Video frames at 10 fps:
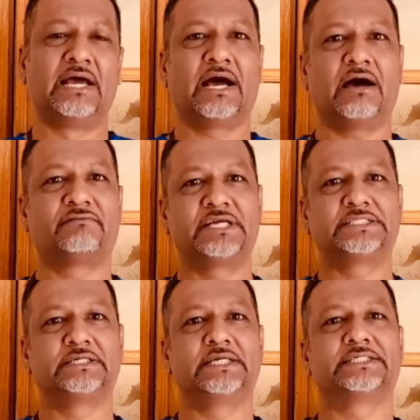I've
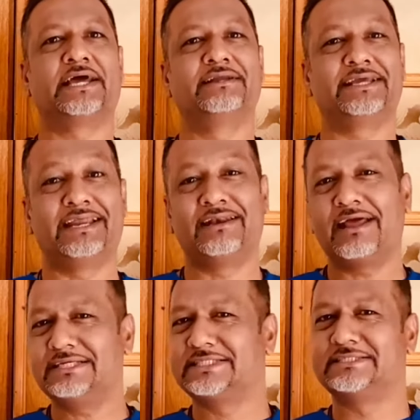recently signed a
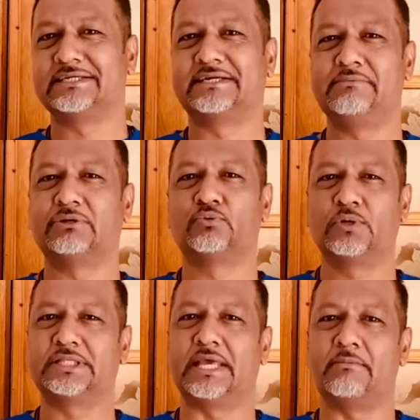license agreement
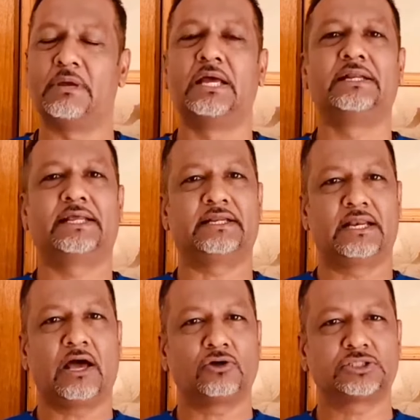with them that
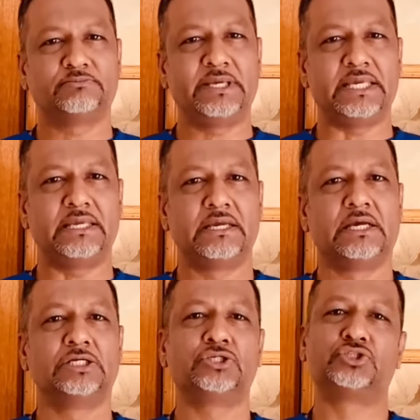allows me
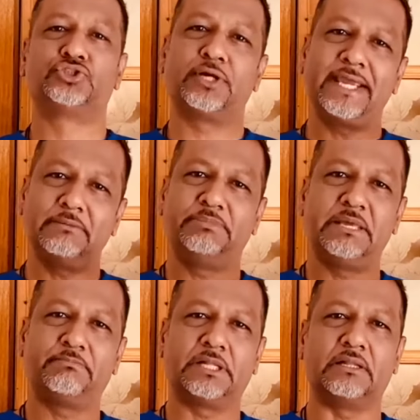to train
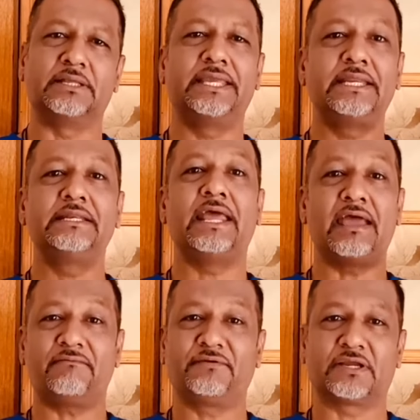people in
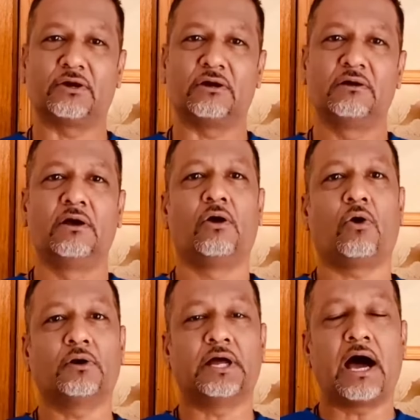Africa
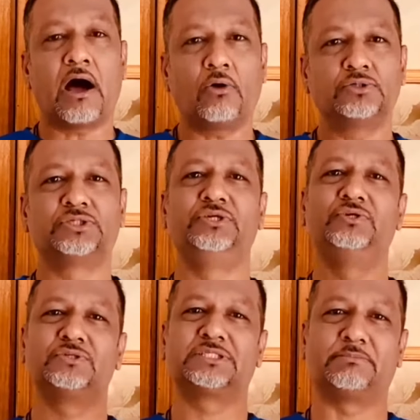on how to
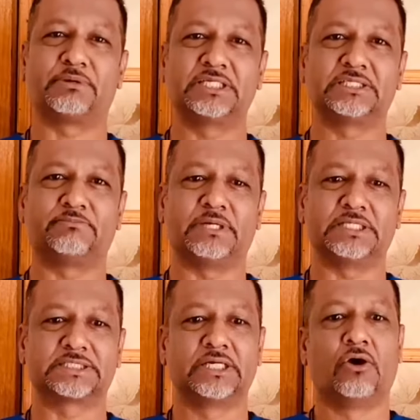use the
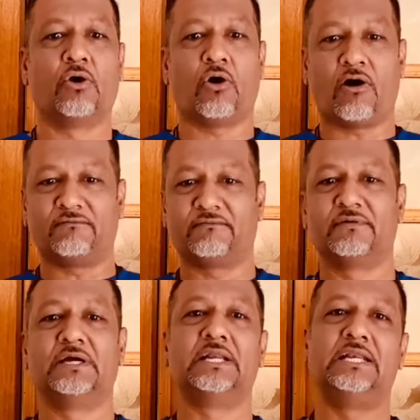principles of
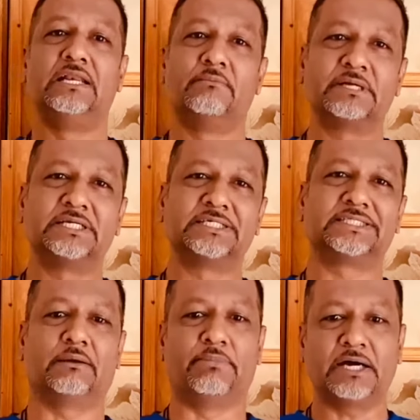limitless
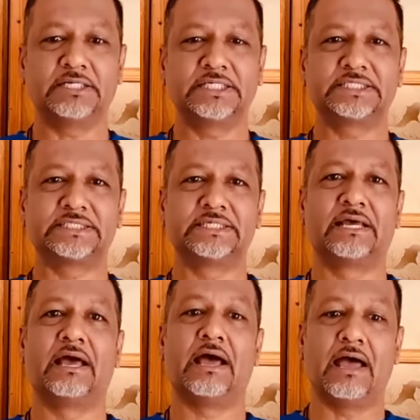abundance,
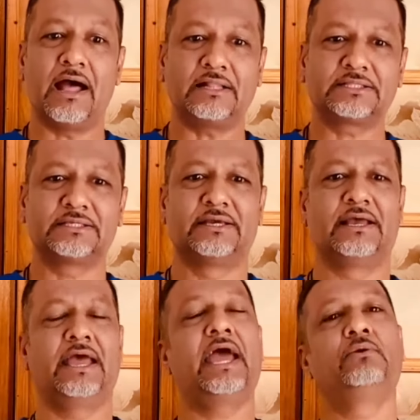health,
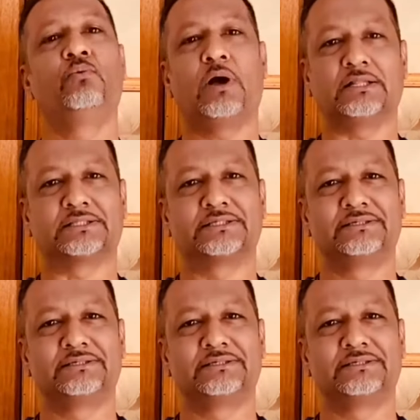and wealth.